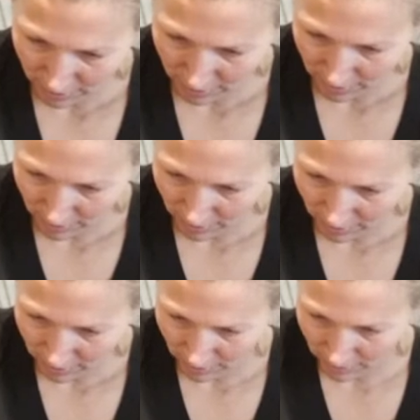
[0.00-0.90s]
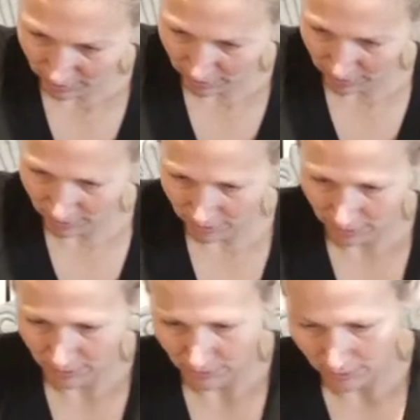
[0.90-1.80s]

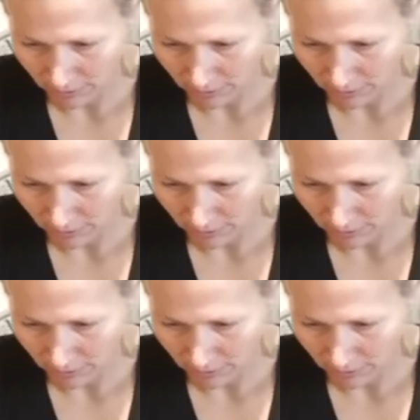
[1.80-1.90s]
(no one is talking)